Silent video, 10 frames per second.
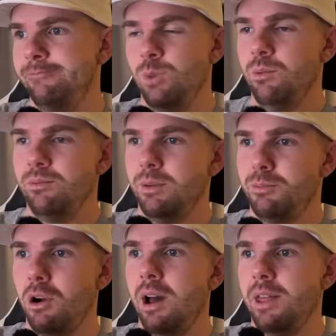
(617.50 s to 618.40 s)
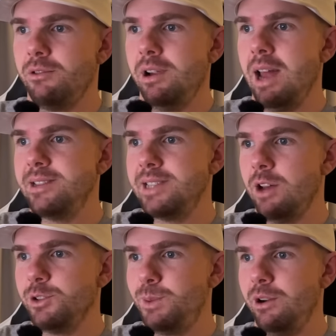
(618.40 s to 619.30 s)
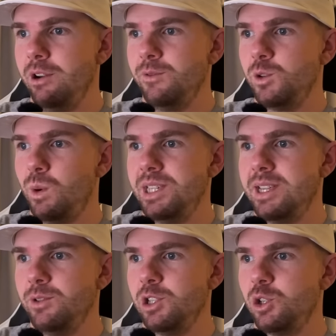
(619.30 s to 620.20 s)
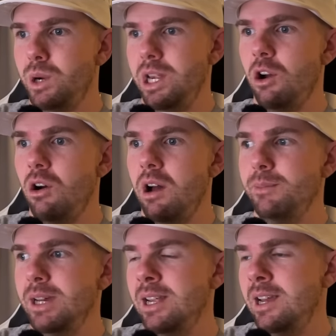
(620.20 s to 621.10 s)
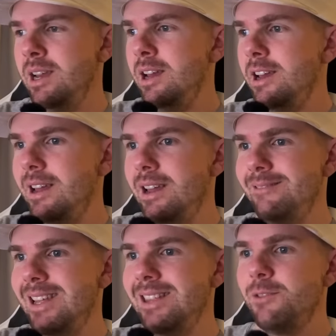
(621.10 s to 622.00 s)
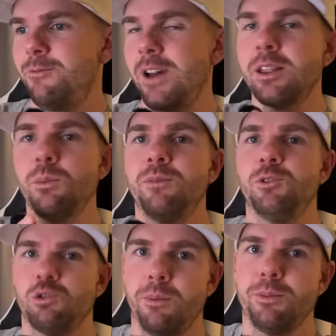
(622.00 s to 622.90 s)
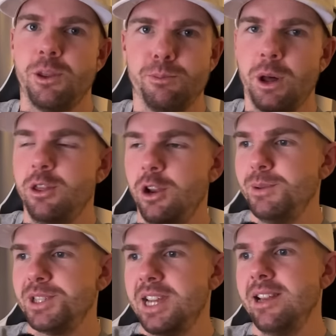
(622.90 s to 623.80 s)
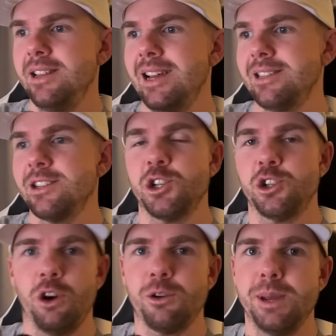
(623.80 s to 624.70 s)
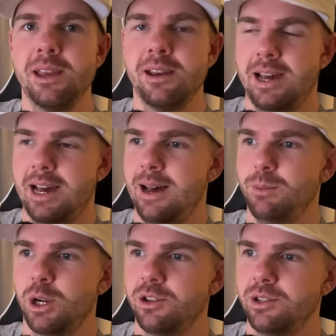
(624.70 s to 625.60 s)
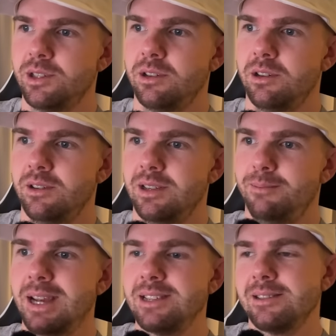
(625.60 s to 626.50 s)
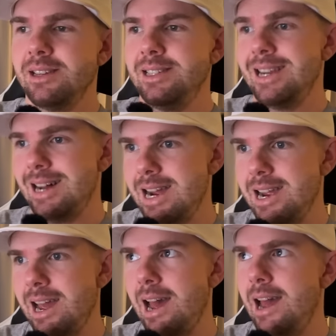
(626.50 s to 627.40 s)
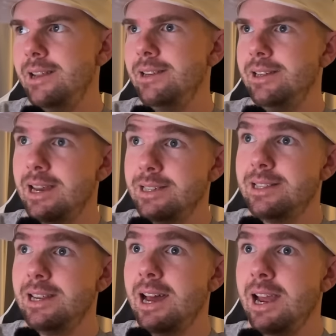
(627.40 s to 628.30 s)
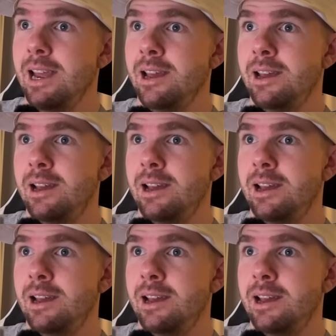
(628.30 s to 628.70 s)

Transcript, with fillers: well, the prior three day sales period of 27 to 29. But the fact that we've dropped by 30% doesn't shock me um, because basically today and yesterday,